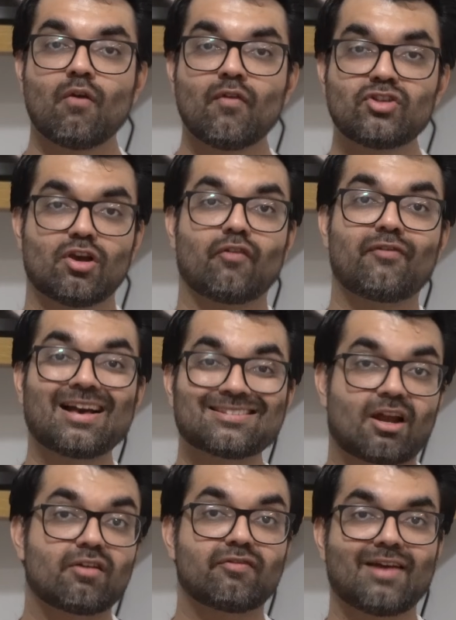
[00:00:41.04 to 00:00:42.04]
which affects
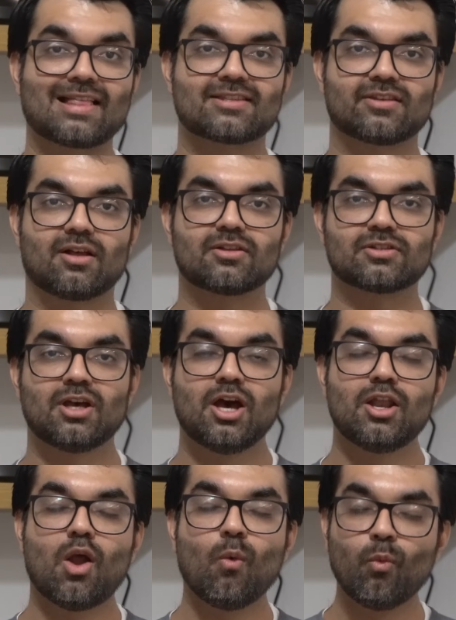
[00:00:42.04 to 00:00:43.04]
our fat cells.
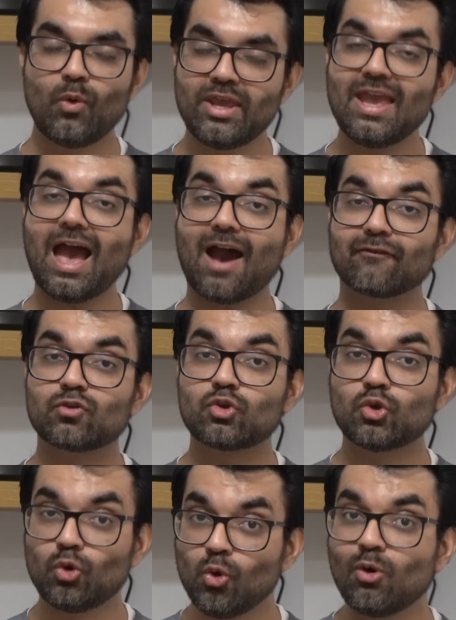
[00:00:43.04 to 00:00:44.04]
Now, we have
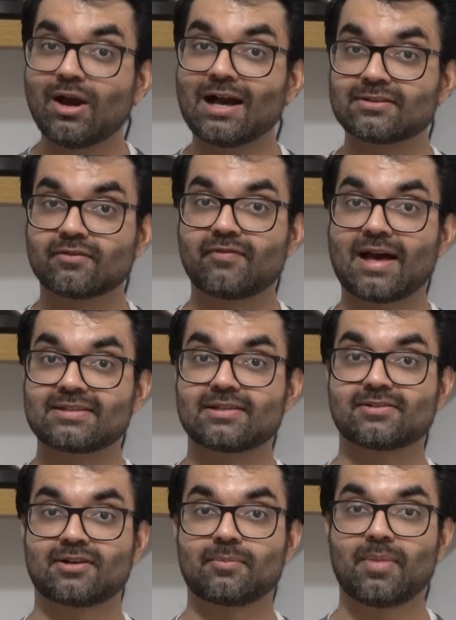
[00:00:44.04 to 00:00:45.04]
two kinds of fat
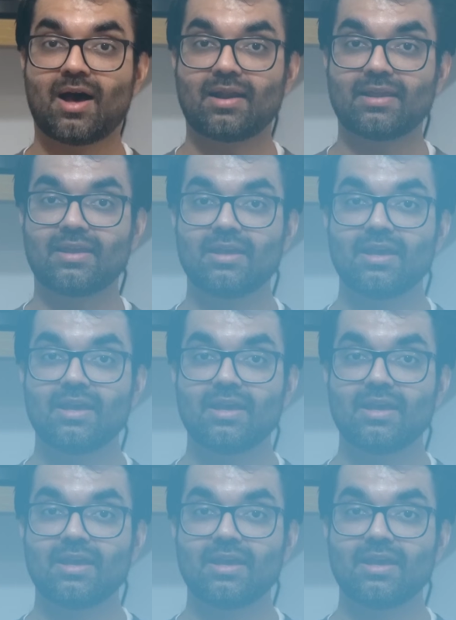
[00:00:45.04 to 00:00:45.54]
cells in our body